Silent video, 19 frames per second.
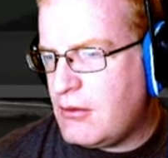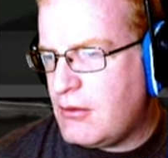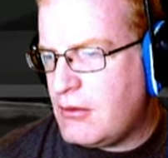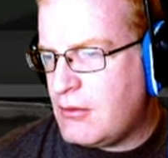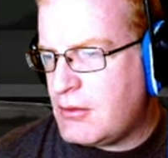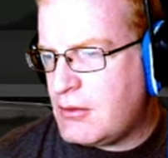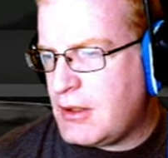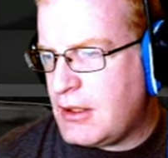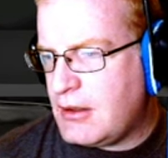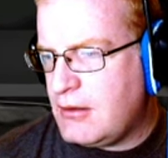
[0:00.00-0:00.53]

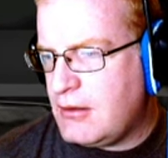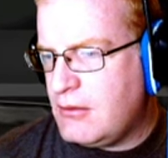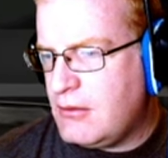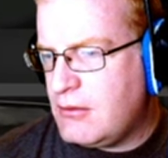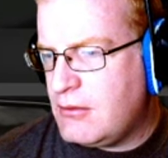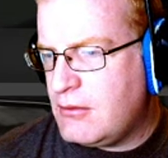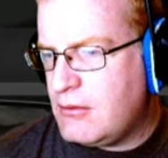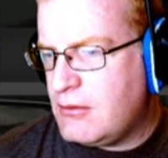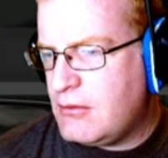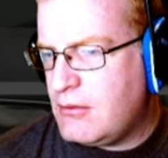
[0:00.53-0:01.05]
Okay.
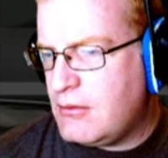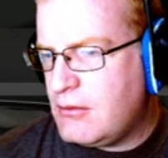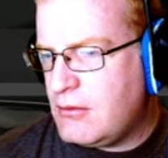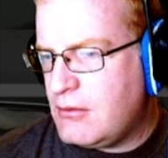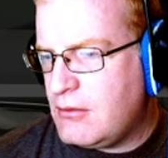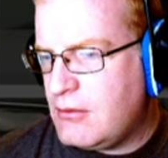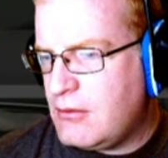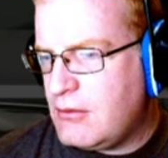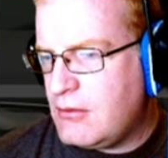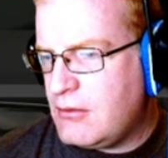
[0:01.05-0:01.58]

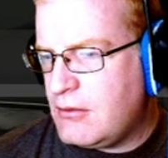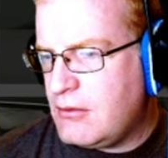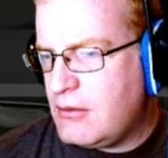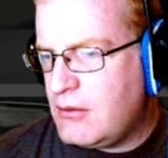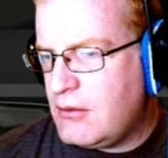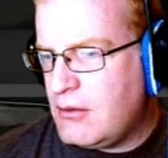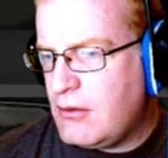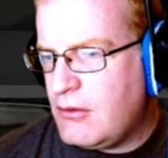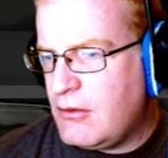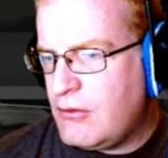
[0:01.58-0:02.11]

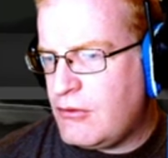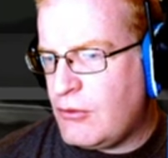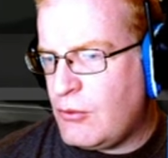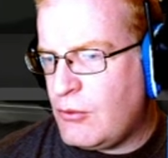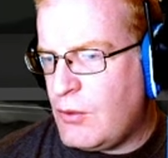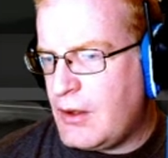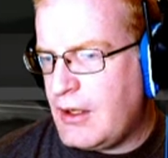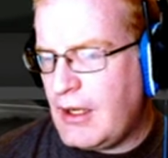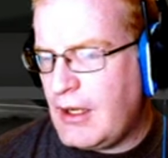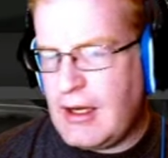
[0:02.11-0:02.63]
So
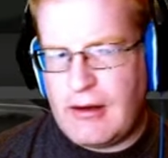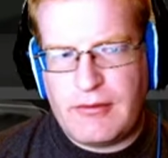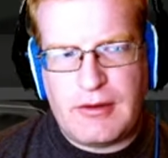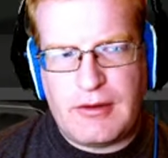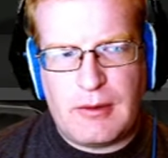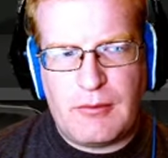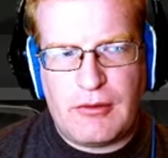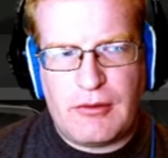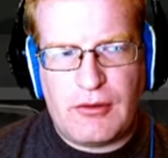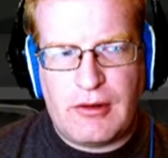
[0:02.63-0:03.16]
one and a half
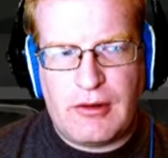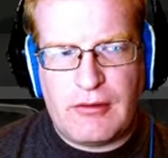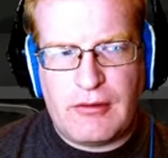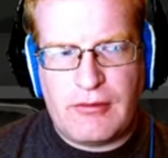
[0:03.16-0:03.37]
times thirty is